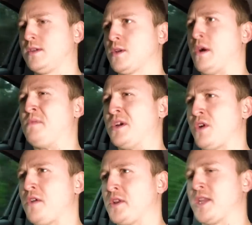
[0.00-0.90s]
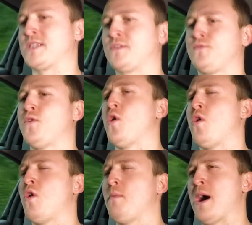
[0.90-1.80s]
So I've been driving this
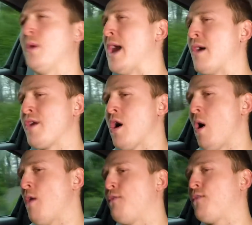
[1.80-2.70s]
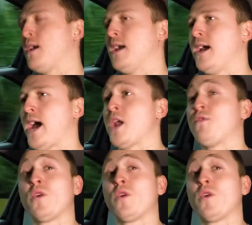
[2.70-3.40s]
for about an hour and a half and I've